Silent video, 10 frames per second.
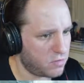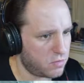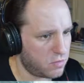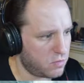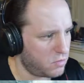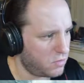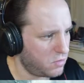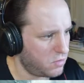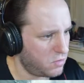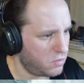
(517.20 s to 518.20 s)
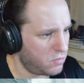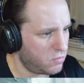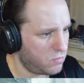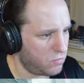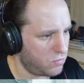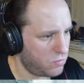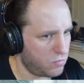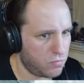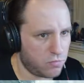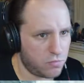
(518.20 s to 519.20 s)

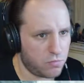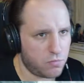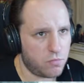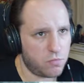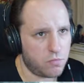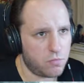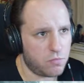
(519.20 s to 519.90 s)
Nothing is said.